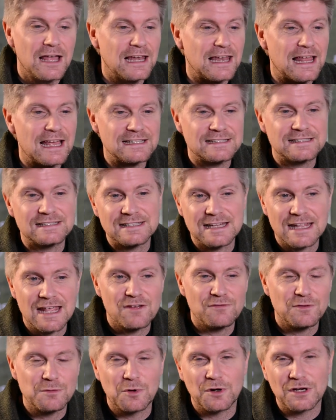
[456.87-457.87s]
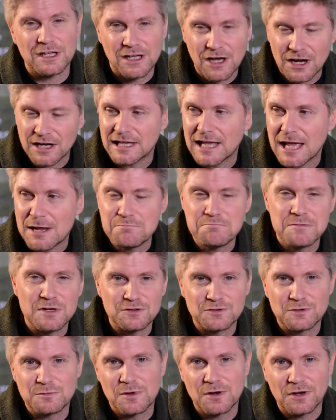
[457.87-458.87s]
Let's see everybody kind of getting
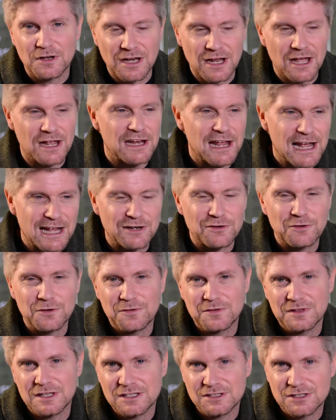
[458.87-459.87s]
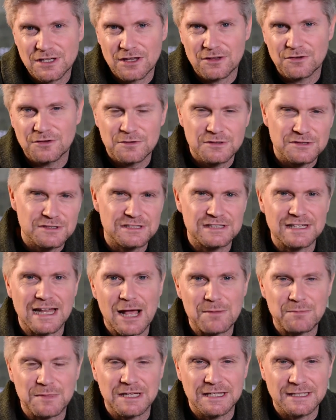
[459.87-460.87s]
miserable and angry with each other and
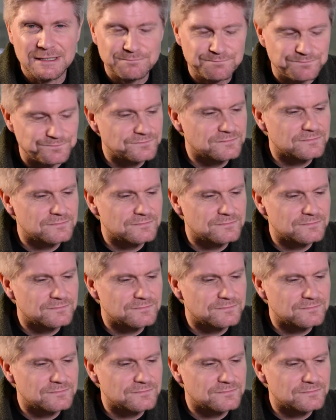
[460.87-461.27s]
snappy.